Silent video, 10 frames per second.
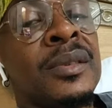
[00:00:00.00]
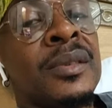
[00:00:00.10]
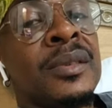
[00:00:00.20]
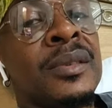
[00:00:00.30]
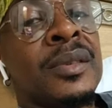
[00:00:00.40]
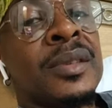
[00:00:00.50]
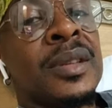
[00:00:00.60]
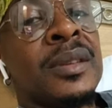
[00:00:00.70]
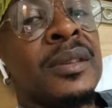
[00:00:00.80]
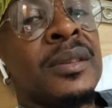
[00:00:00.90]
You see?
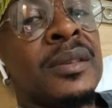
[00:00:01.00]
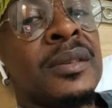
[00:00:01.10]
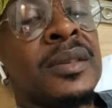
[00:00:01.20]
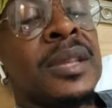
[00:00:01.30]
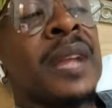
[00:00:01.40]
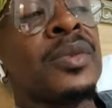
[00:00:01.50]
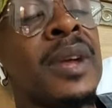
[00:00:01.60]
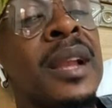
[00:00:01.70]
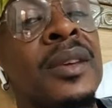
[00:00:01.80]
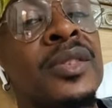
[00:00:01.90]
Start with a
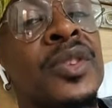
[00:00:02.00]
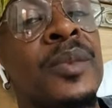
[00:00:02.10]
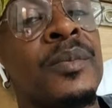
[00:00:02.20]
little something.